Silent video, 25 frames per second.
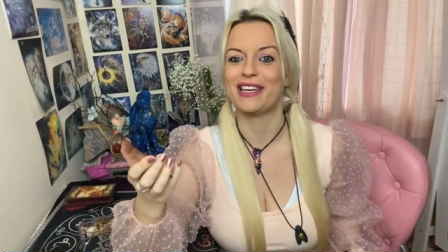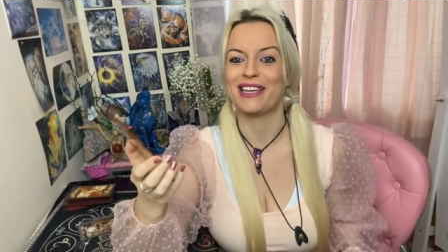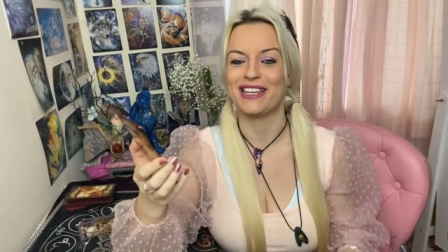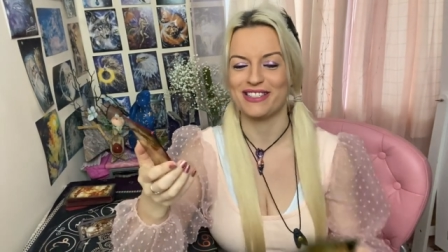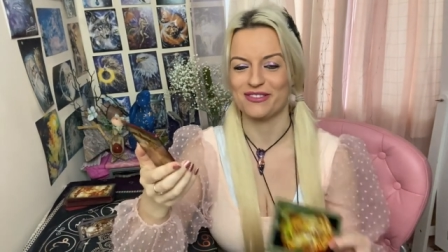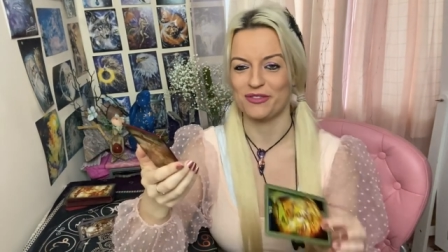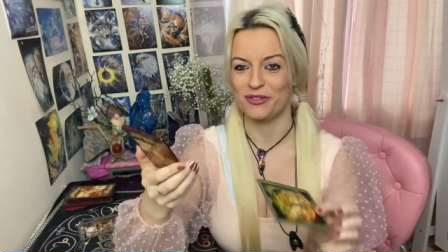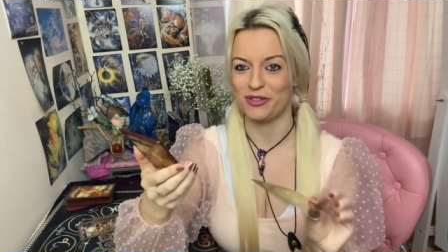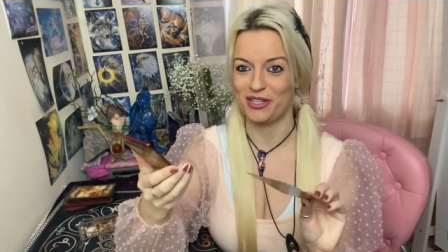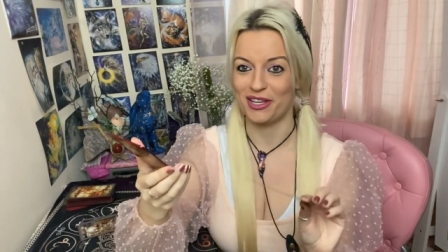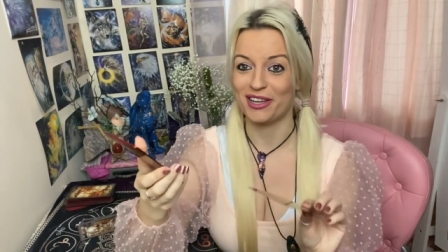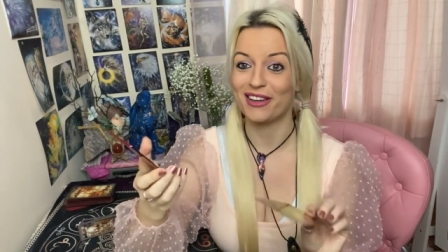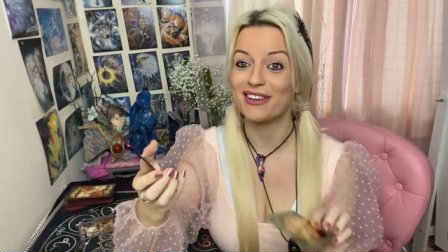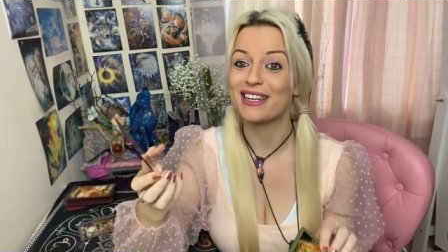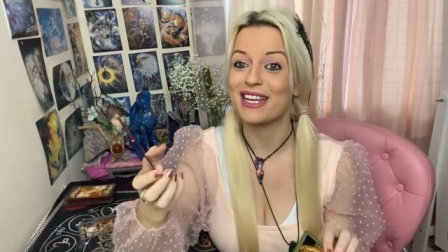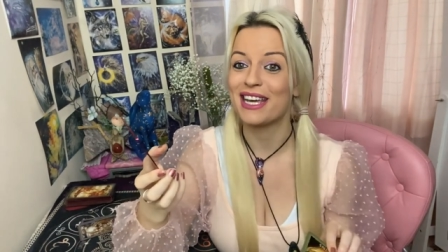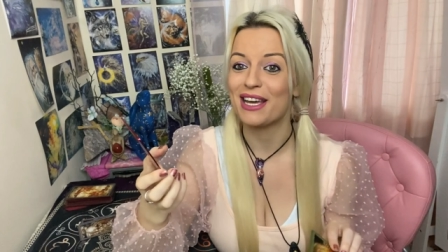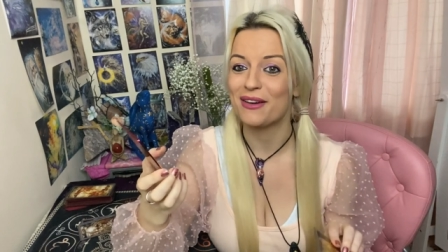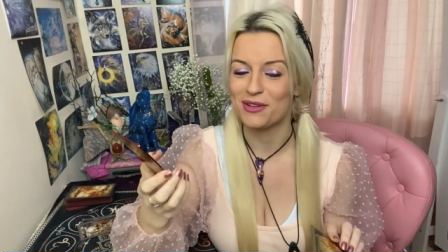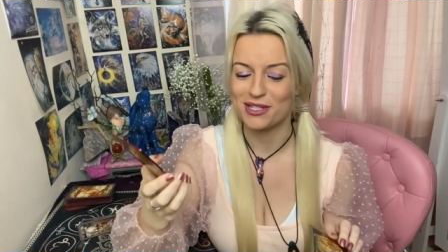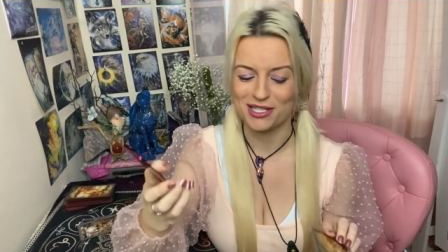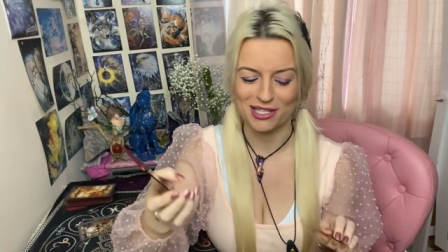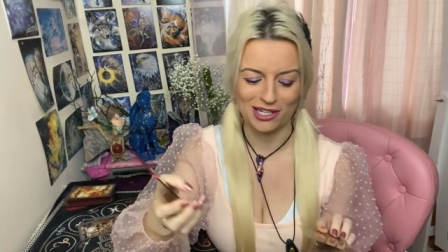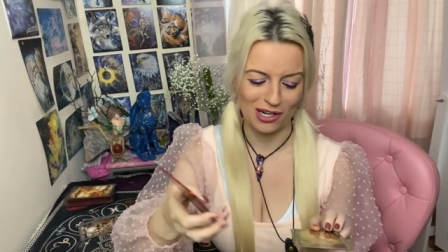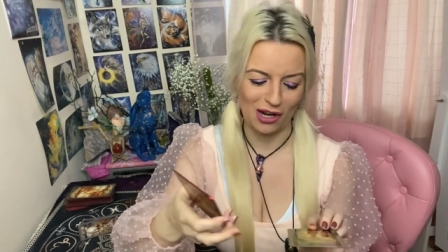because all you could
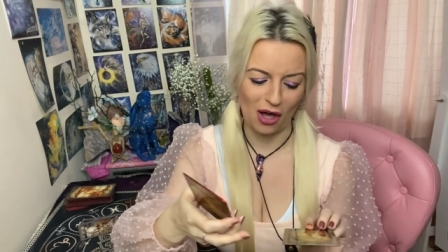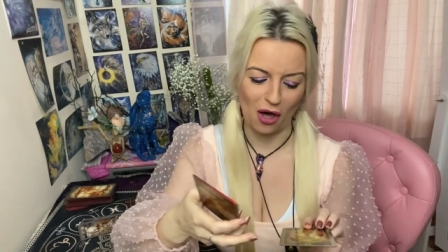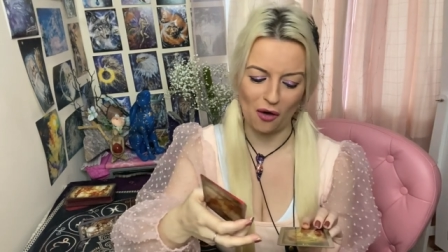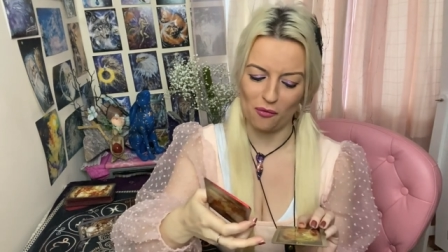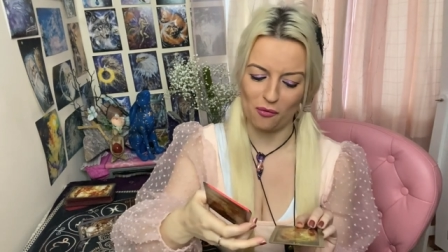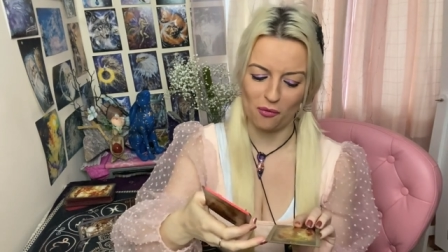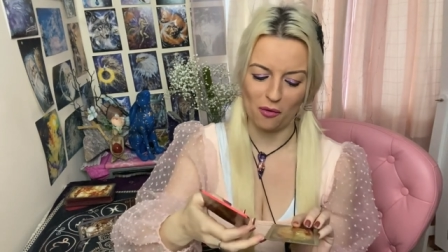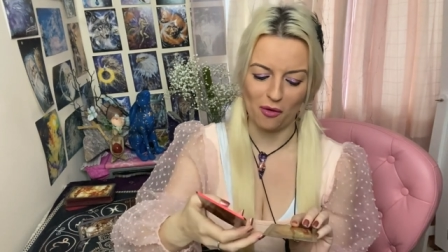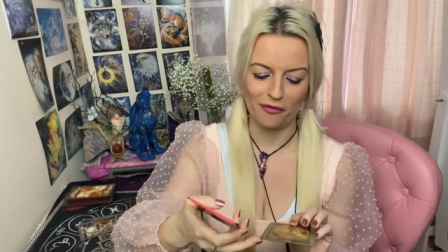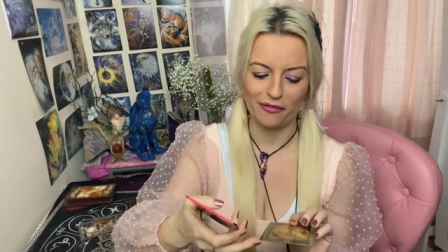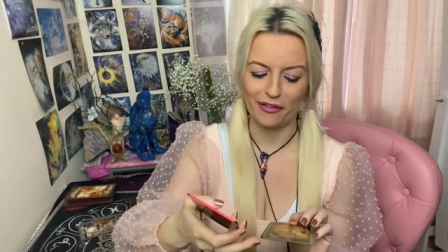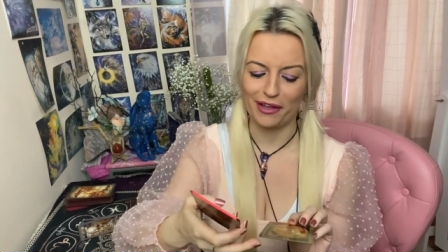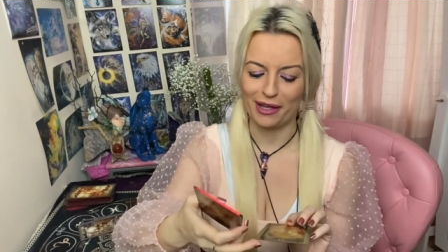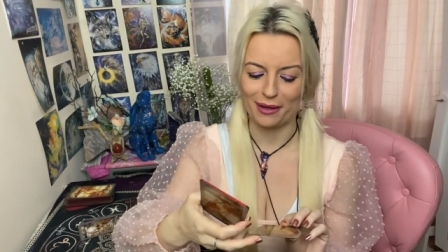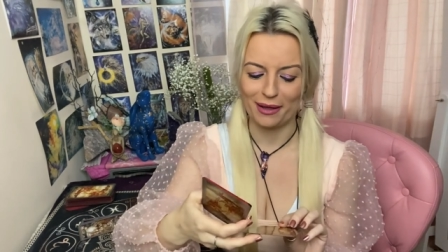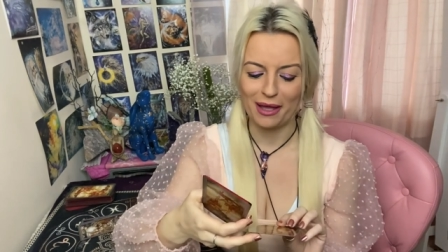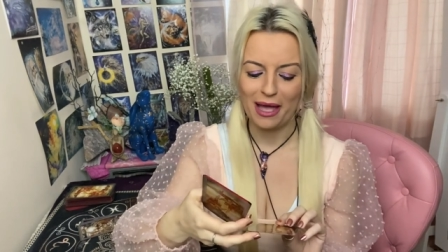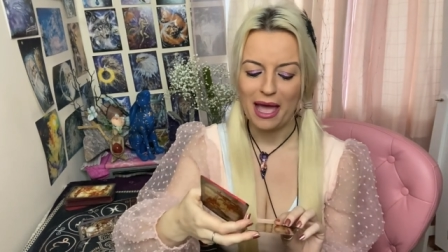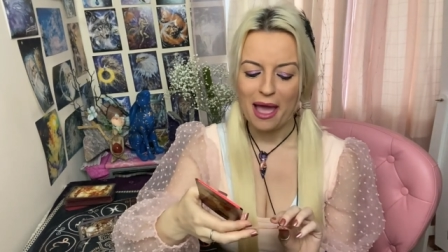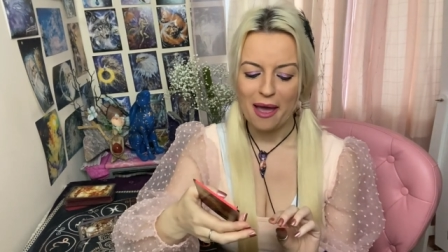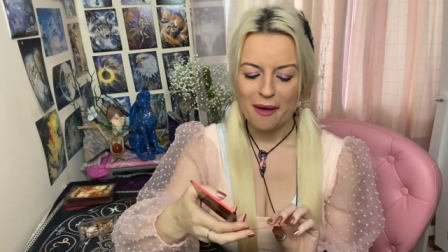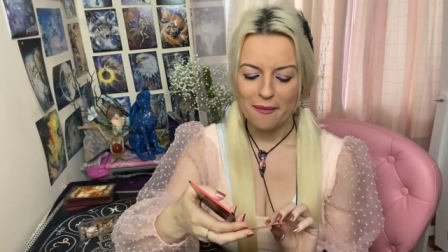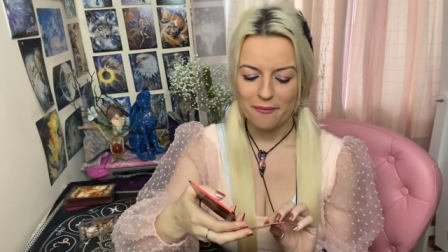hear was a lot of whooping.